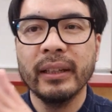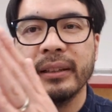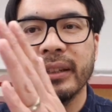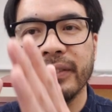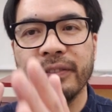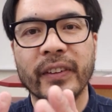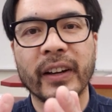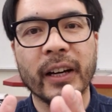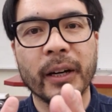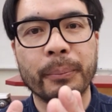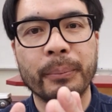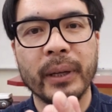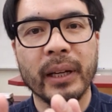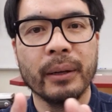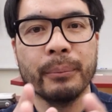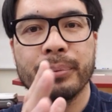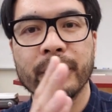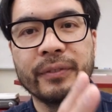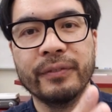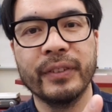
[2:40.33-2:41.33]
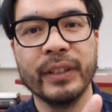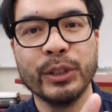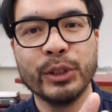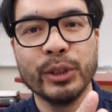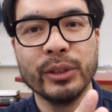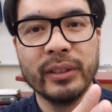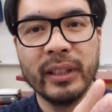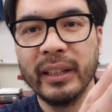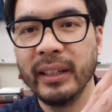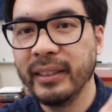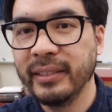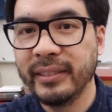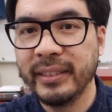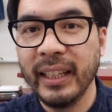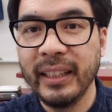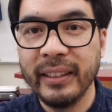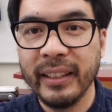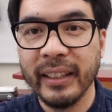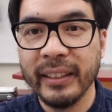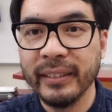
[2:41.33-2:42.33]
developing, proficient, and
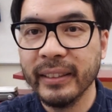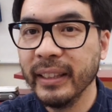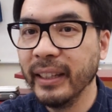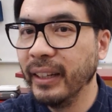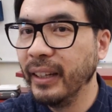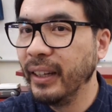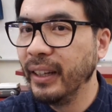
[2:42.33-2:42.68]
extending